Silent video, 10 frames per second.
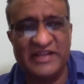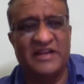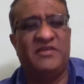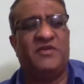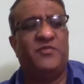
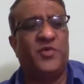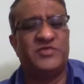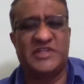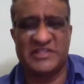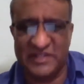level of Bloom's
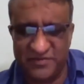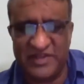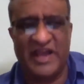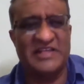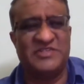taxonomy
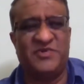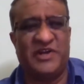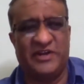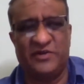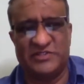as your
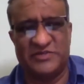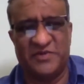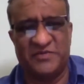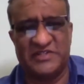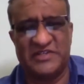internal question
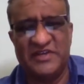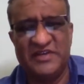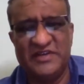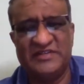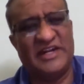papers.
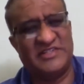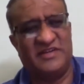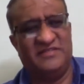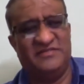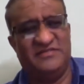That's
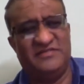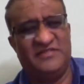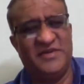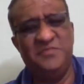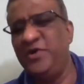all.
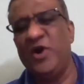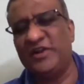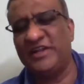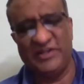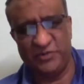Beyond that,
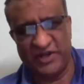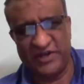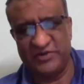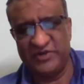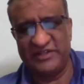you cannot do
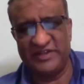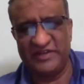anything.